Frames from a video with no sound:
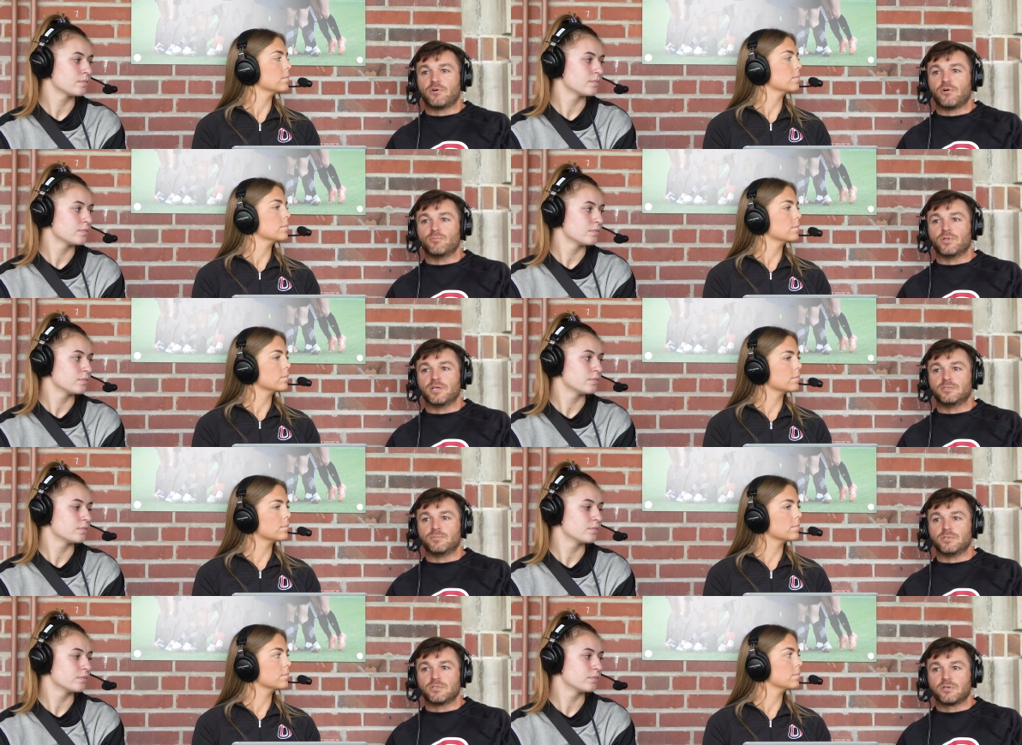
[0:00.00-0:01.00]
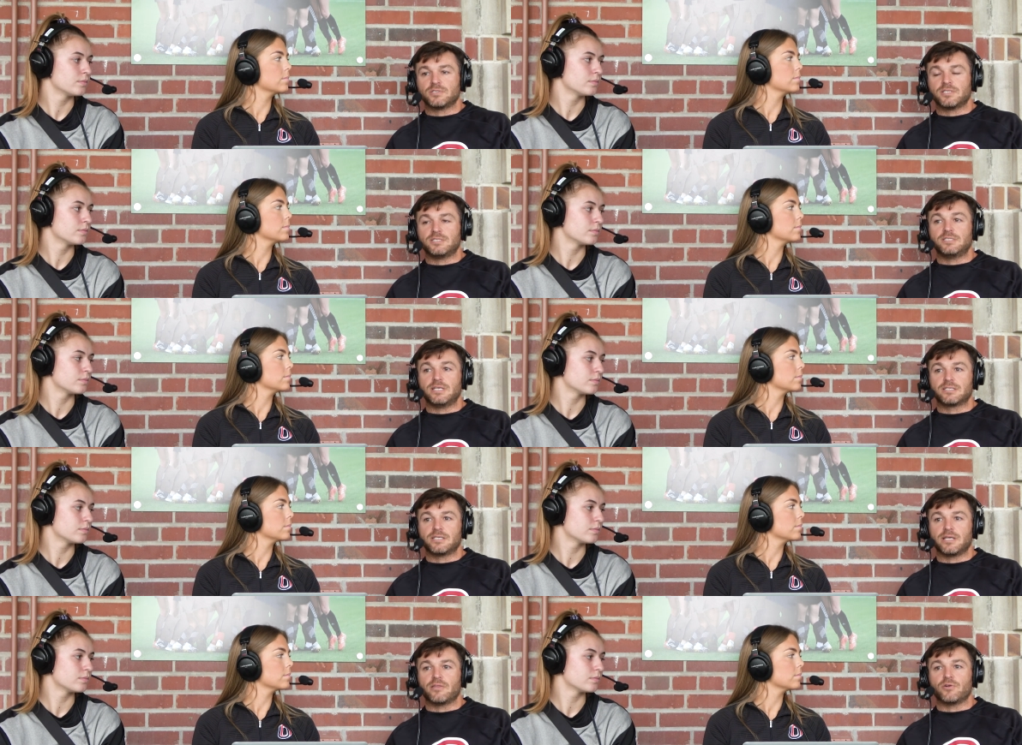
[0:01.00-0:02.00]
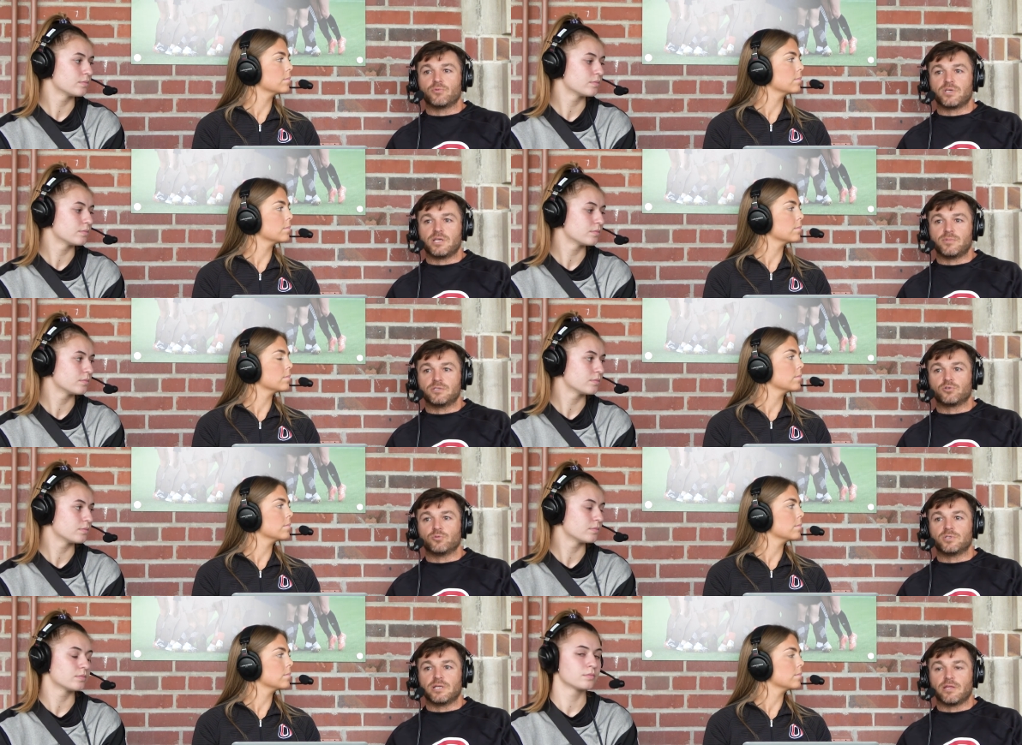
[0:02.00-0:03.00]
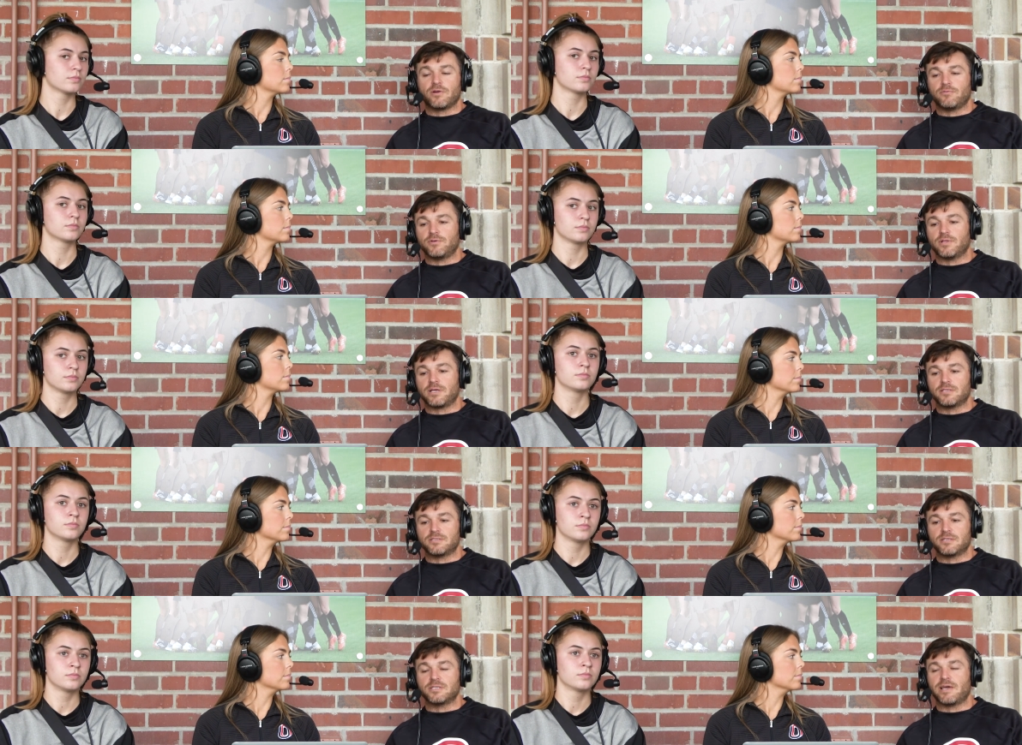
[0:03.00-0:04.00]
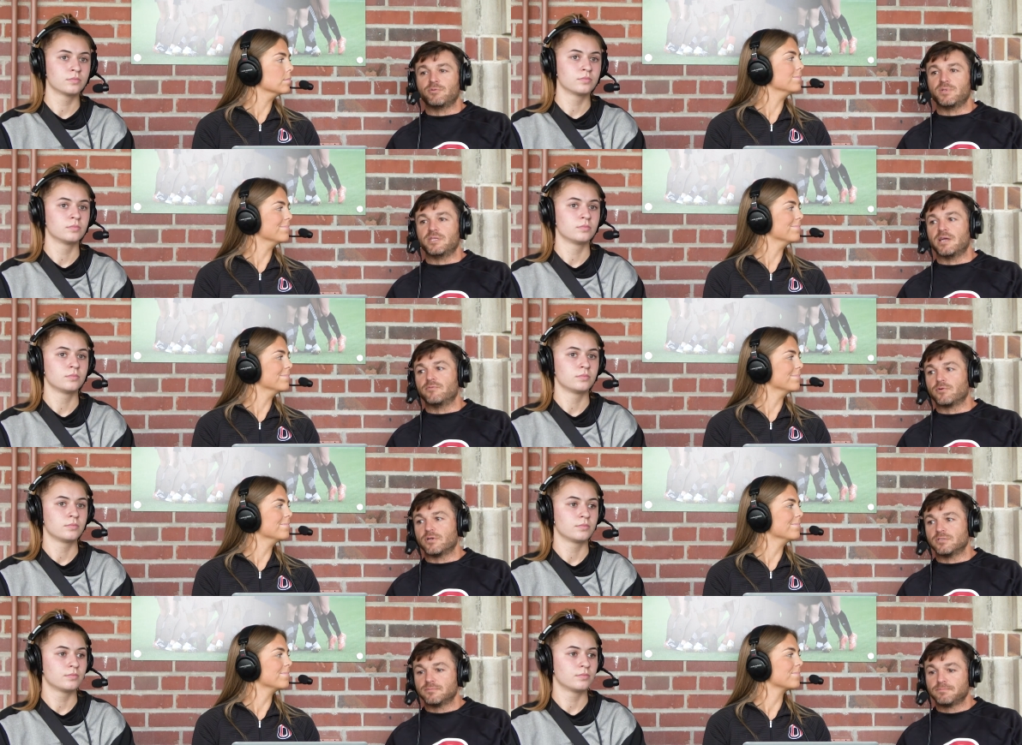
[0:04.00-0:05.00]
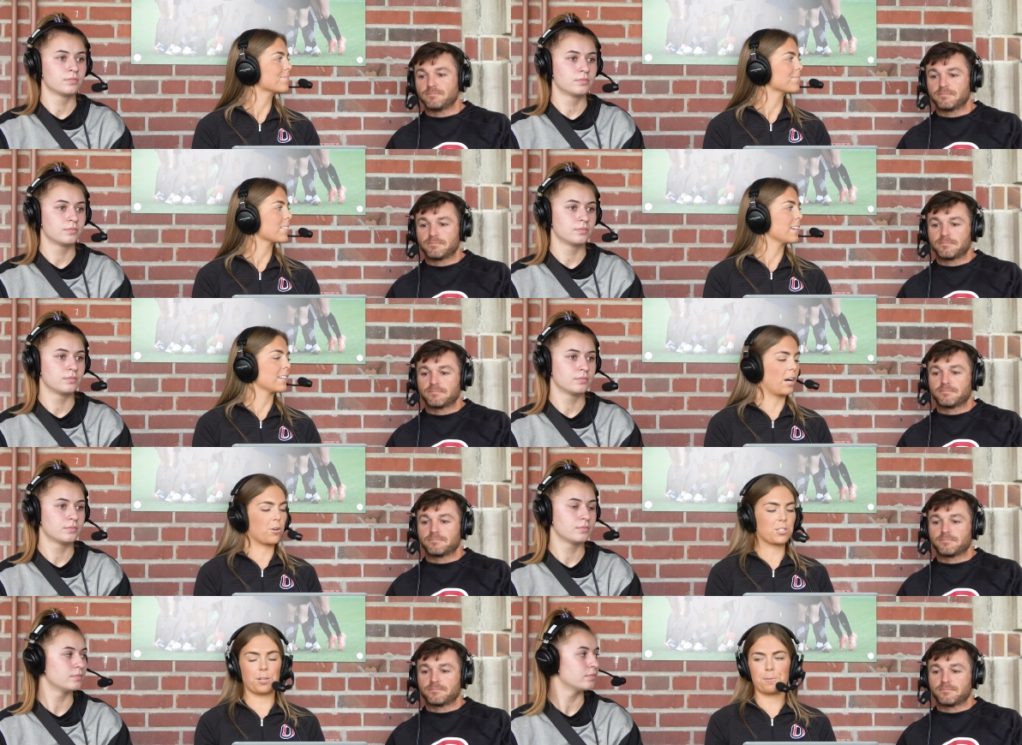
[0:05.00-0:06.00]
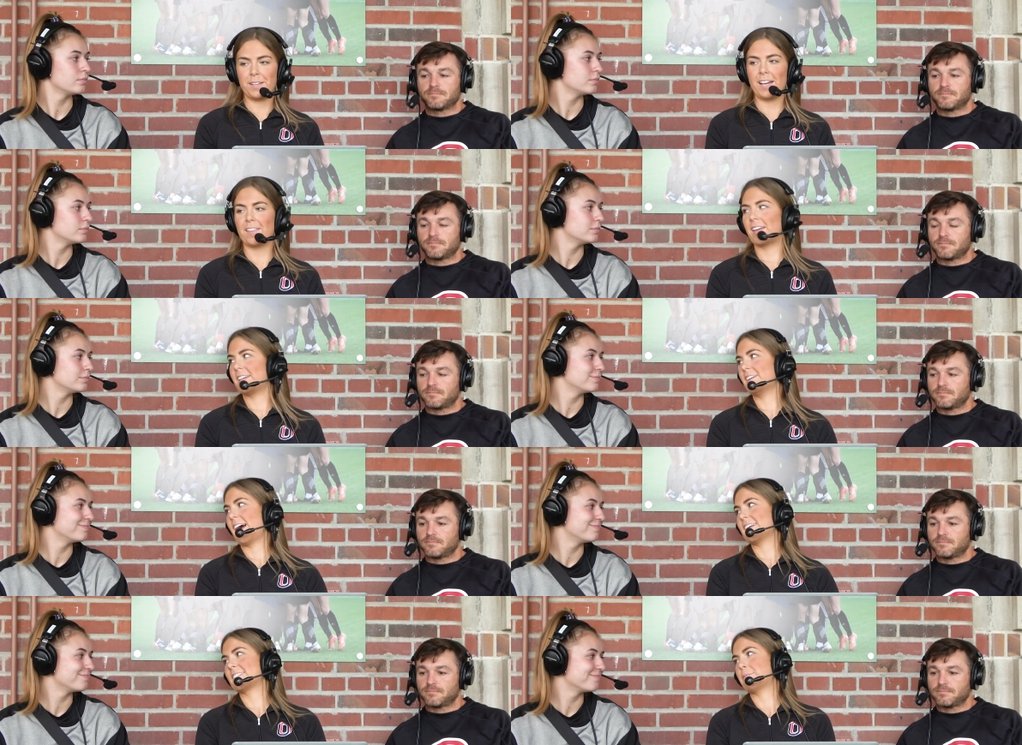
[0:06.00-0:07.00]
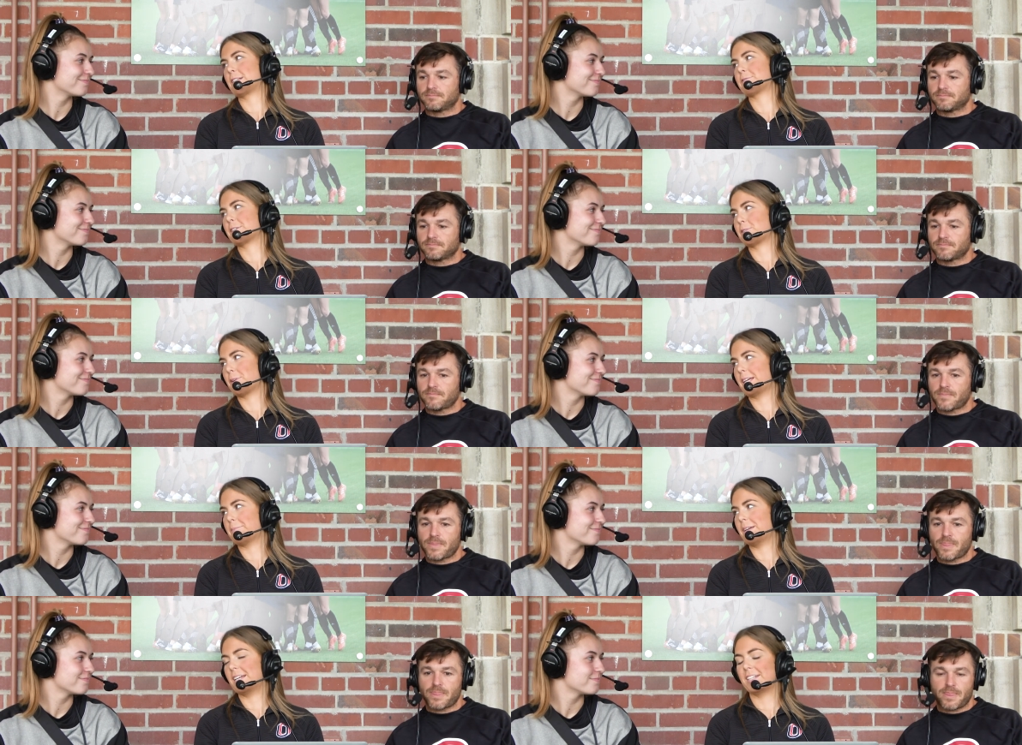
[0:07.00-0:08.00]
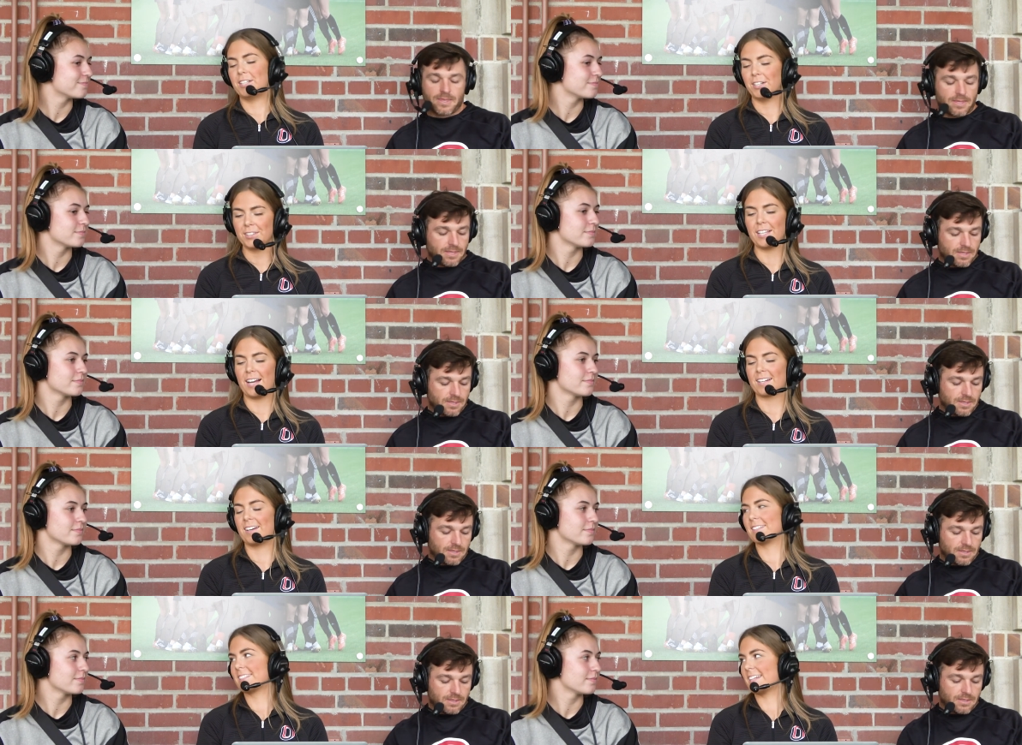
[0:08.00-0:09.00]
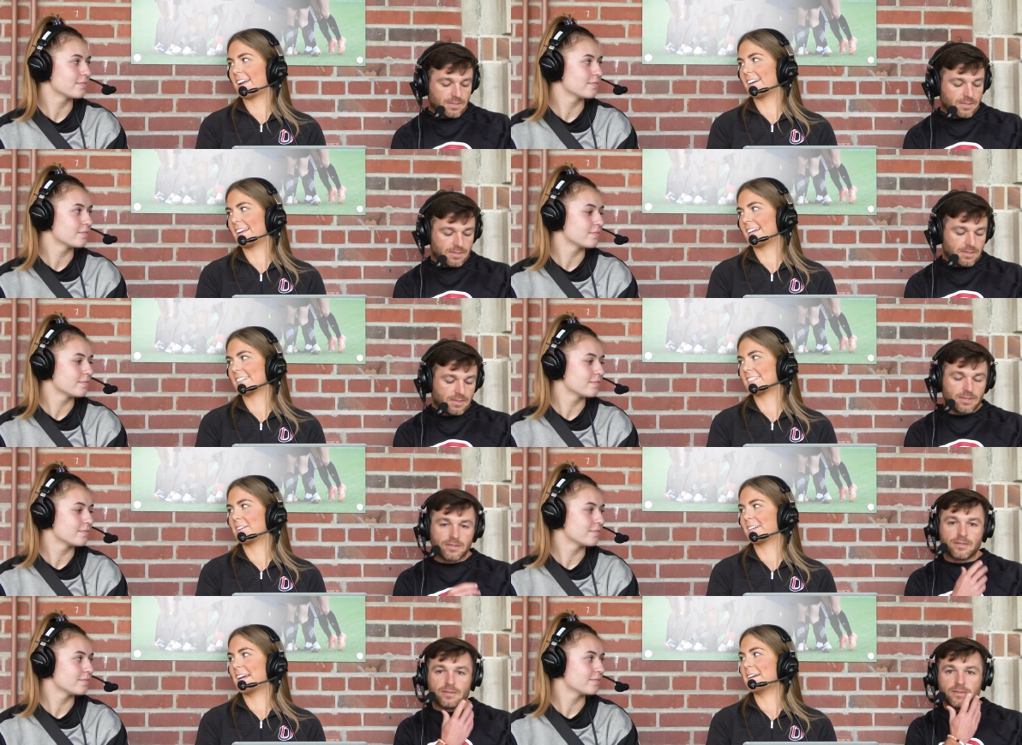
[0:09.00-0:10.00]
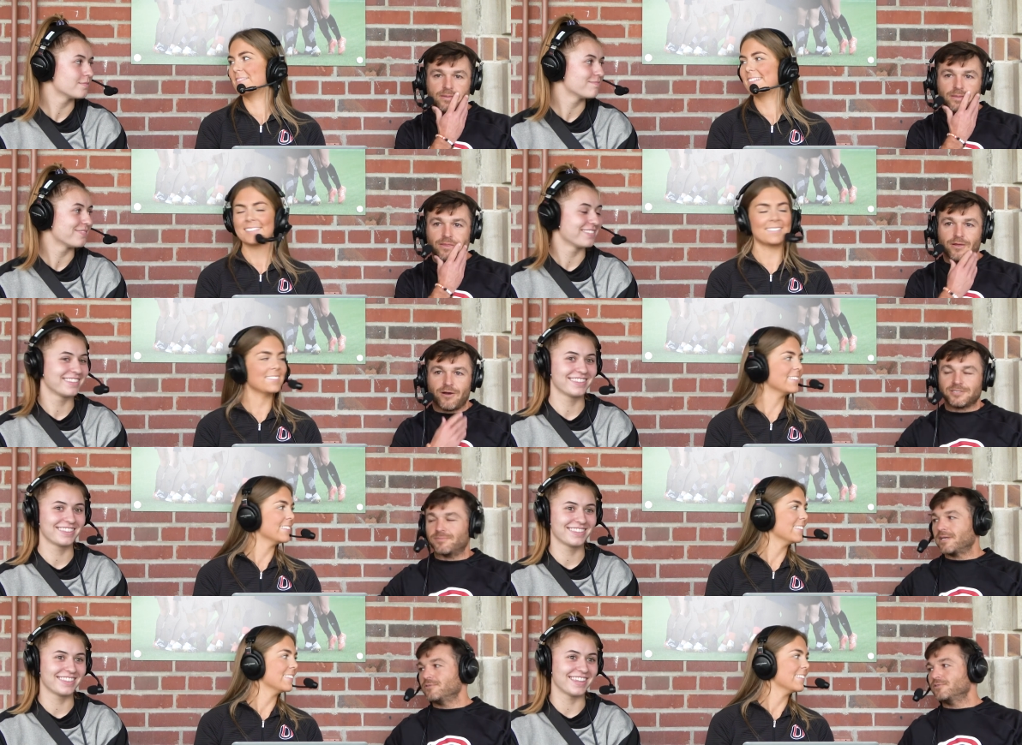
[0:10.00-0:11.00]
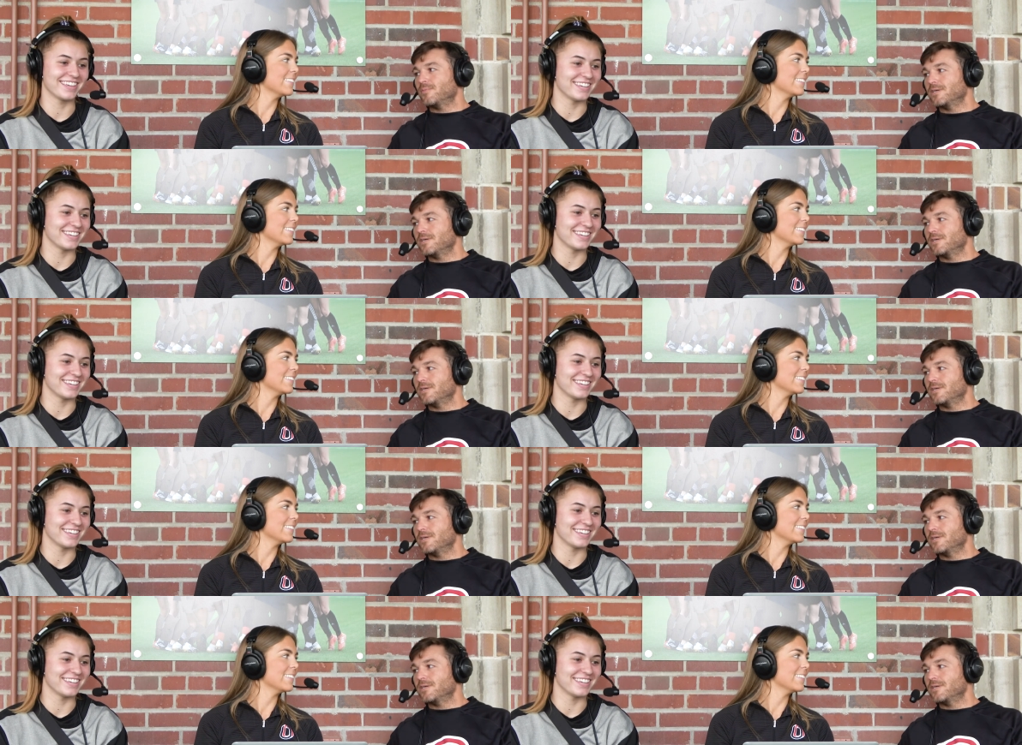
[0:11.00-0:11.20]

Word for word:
Speaker 1: fall in place. But as long as they stick together and we keep this group together, I feel like this doesn't have to be the end for us.
Speaker 2: Coach, Sophia, thank you guys so much for joining me. Good luck on Saturday against Notre Dame.
Speaker 1: Awesome. Thank
Speaker 2: you so